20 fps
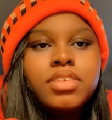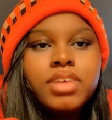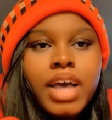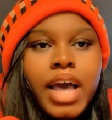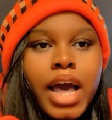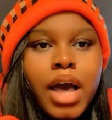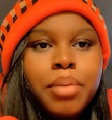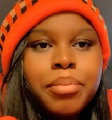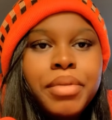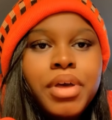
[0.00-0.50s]

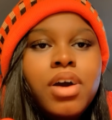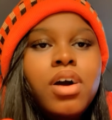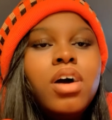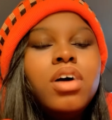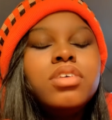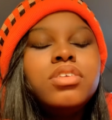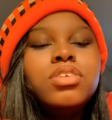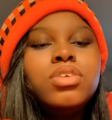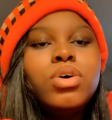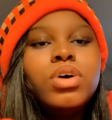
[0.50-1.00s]
comment
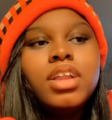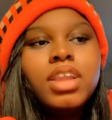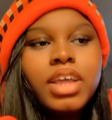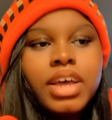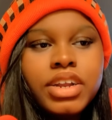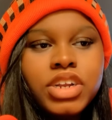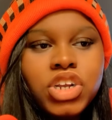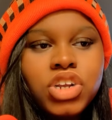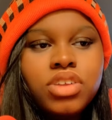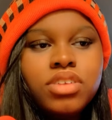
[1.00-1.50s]
also
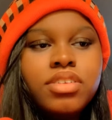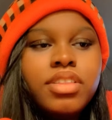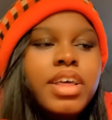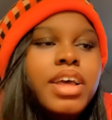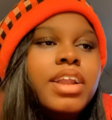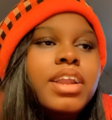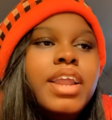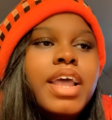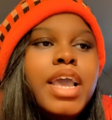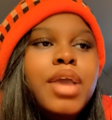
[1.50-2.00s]
alleges
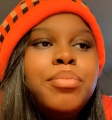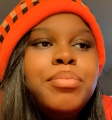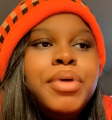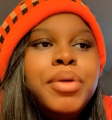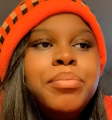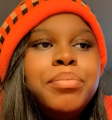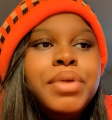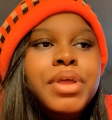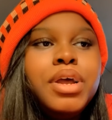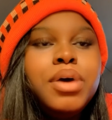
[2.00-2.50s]
that
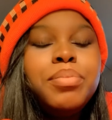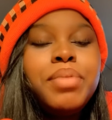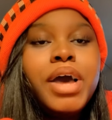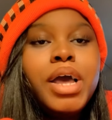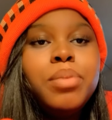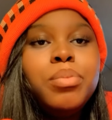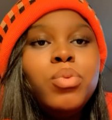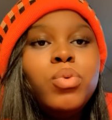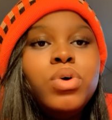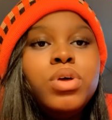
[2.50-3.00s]
Damon beat up
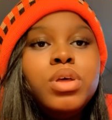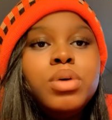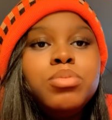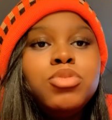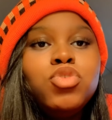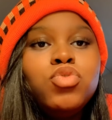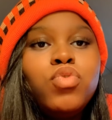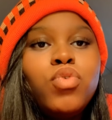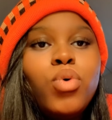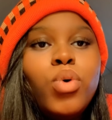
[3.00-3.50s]
Hype
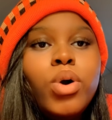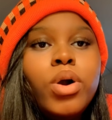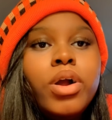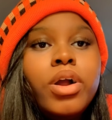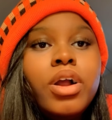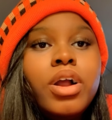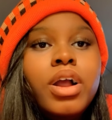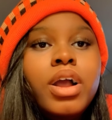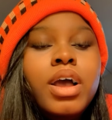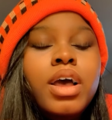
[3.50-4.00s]
Williams
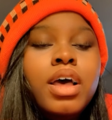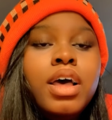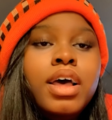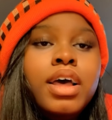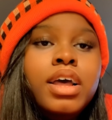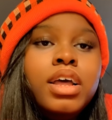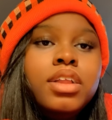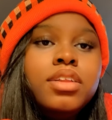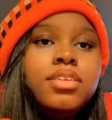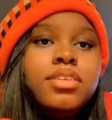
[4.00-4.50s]
for
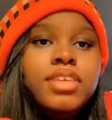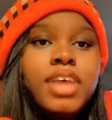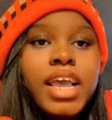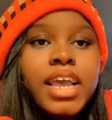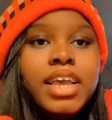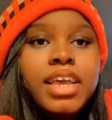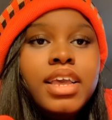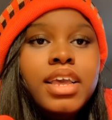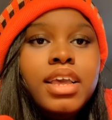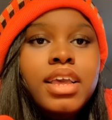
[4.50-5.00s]

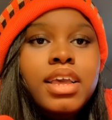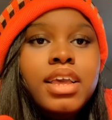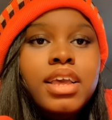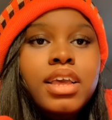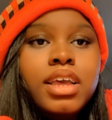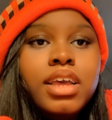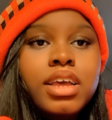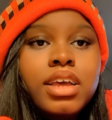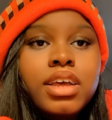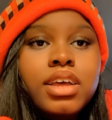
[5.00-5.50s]

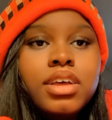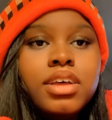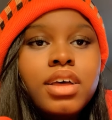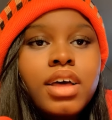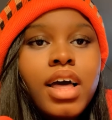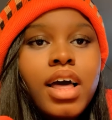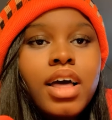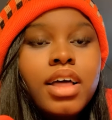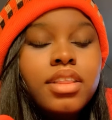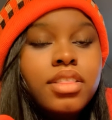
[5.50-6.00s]
taking
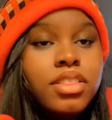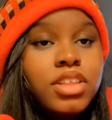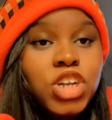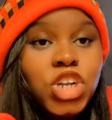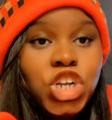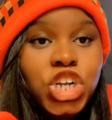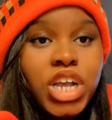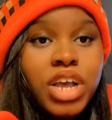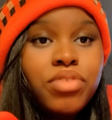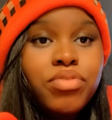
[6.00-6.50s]
the
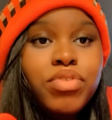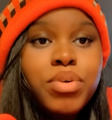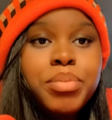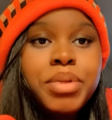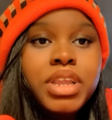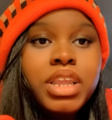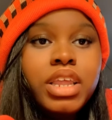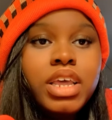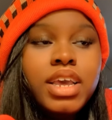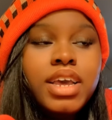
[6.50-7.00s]
jet from
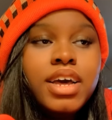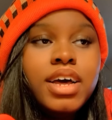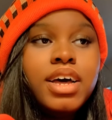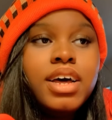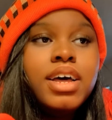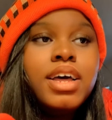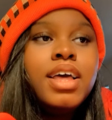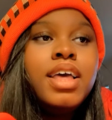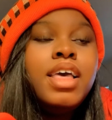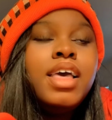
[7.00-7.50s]
Aaliyah